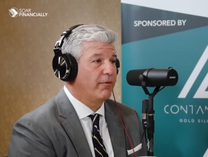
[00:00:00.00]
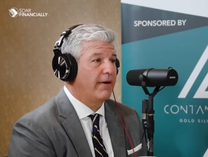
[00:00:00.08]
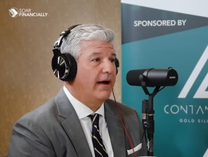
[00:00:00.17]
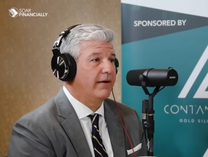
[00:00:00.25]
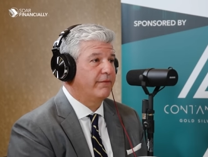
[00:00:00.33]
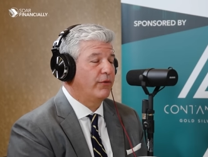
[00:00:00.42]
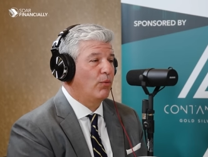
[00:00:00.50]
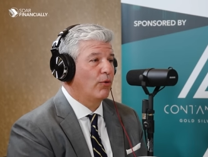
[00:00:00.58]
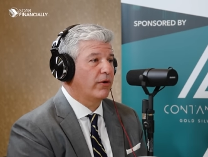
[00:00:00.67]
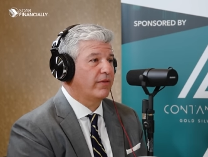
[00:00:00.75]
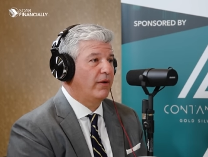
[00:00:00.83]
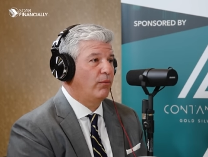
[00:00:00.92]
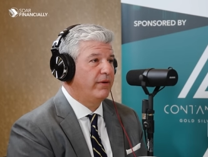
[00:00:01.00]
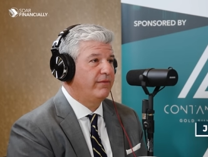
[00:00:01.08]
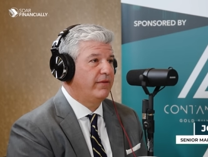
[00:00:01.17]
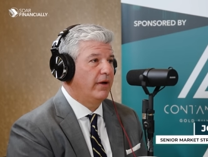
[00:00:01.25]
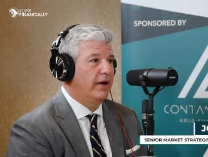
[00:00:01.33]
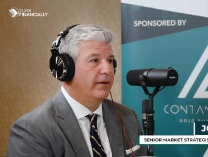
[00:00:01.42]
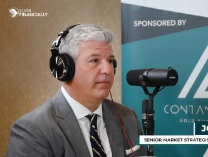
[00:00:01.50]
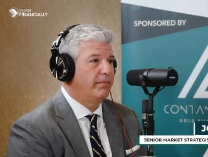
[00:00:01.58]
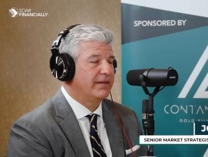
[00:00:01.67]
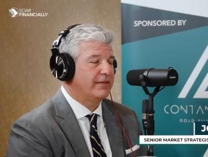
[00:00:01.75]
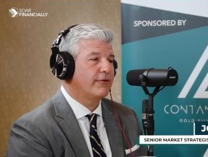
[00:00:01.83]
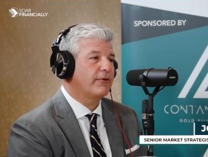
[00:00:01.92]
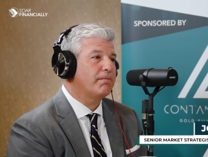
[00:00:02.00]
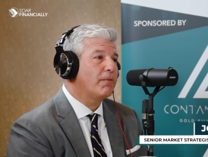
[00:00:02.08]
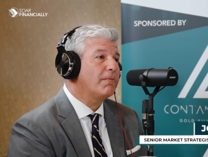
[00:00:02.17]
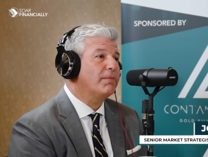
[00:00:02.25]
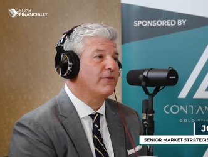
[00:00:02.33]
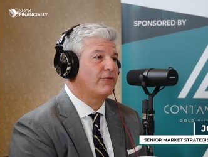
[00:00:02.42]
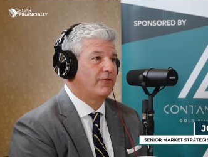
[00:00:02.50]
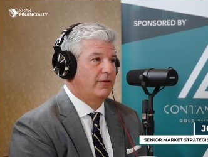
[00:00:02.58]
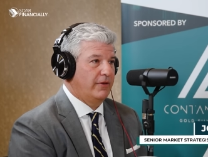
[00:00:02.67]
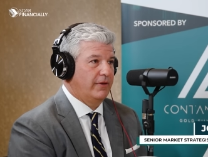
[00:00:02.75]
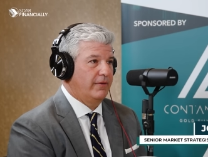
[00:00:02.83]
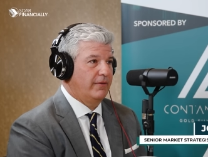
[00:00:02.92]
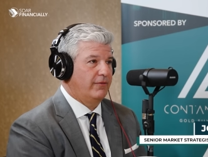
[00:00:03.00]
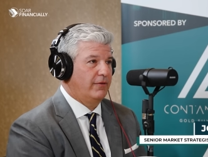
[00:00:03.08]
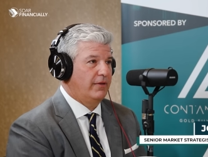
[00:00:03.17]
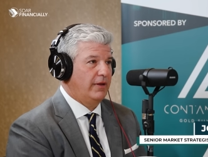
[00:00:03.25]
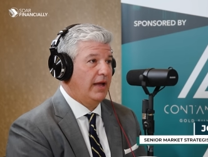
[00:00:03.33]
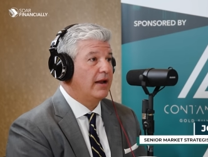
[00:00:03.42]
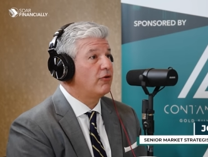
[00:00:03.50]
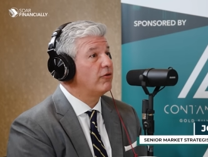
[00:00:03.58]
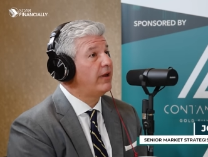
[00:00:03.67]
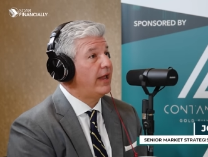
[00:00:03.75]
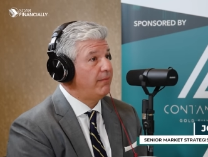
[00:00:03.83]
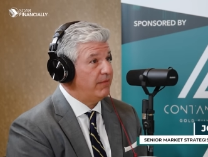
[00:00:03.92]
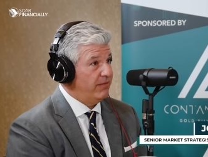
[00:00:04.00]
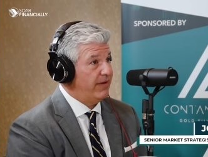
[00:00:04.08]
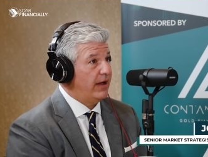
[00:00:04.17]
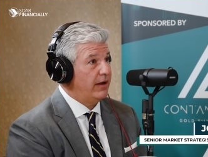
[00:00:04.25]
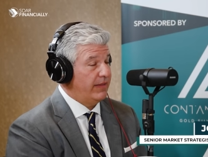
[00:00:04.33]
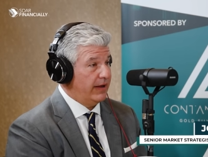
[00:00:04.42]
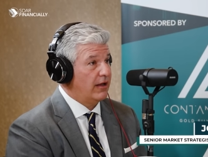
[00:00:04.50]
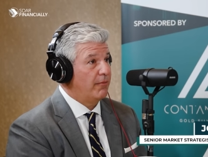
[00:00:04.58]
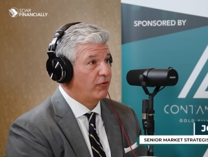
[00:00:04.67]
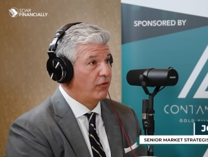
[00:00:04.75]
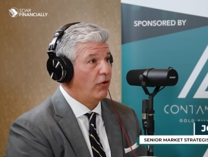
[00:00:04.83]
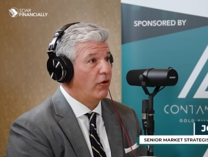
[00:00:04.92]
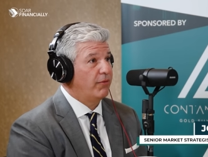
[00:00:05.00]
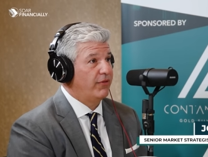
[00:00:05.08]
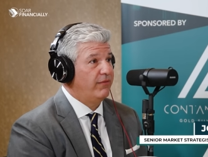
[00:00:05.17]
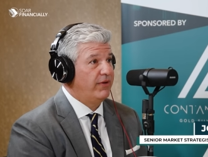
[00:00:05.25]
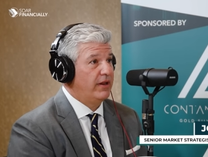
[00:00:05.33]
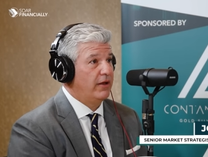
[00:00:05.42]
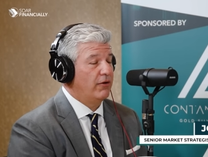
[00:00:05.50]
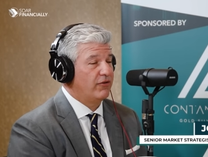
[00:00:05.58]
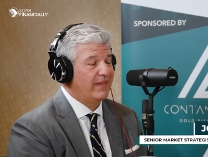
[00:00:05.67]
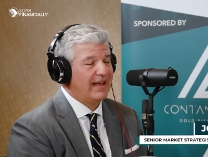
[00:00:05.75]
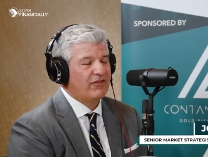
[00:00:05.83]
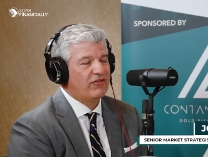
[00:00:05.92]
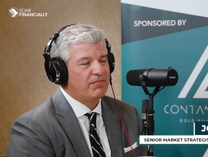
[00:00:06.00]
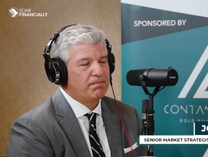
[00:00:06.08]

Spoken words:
proud of the work that we've done. But there's a purpose to the entertainment value that comes along with the videos. And that's